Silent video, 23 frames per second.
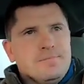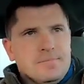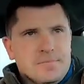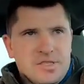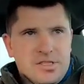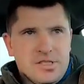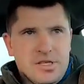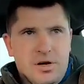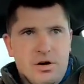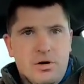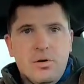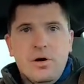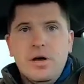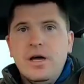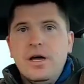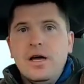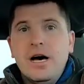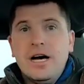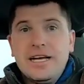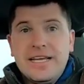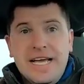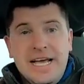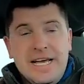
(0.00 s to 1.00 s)
So
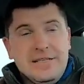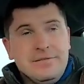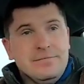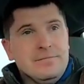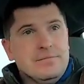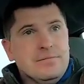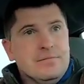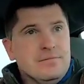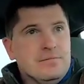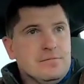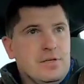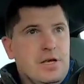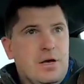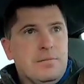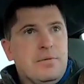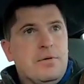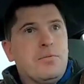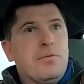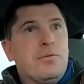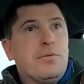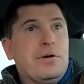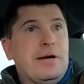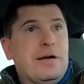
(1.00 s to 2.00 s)
again, I'm
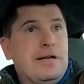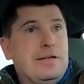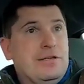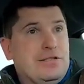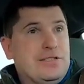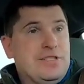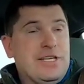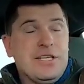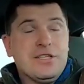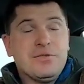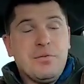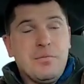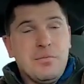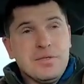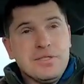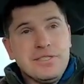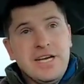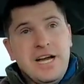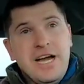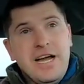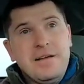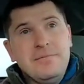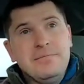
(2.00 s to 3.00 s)
gonna say this one more
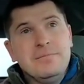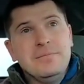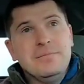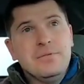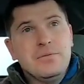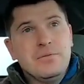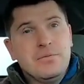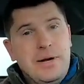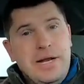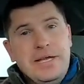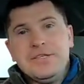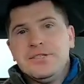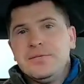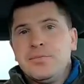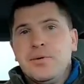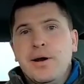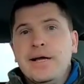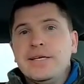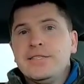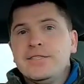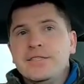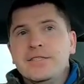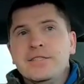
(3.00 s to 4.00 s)
time: raise your
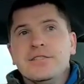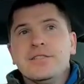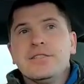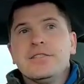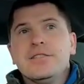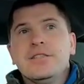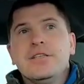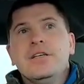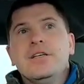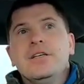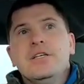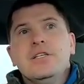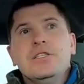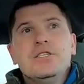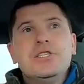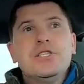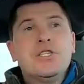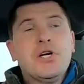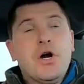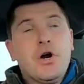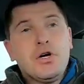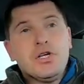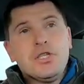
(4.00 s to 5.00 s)
prices,
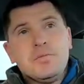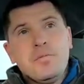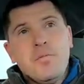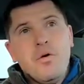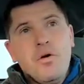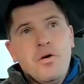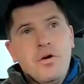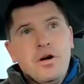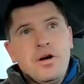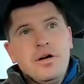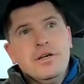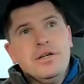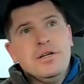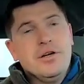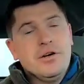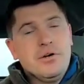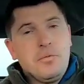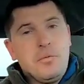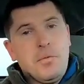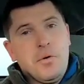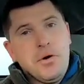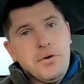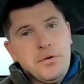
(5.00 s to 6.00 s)
charge more.
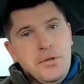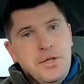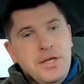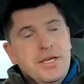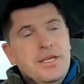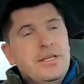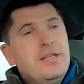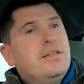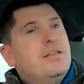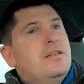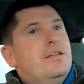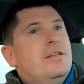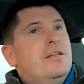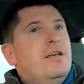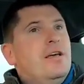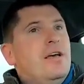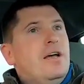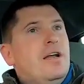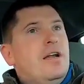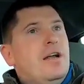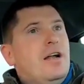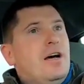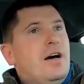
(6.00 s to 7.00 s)
You're worth it.
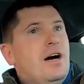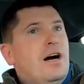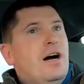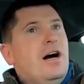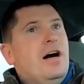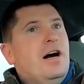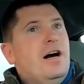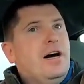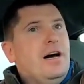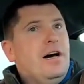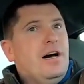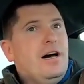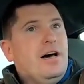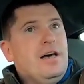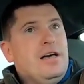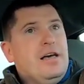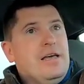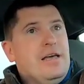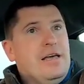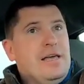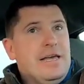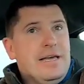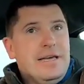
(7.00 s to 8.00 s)

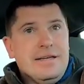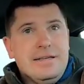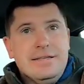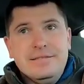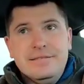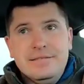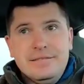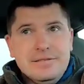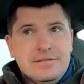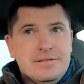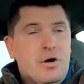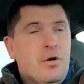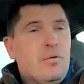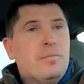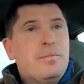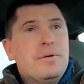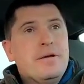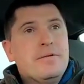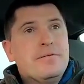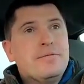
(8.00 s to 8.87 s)
And don't be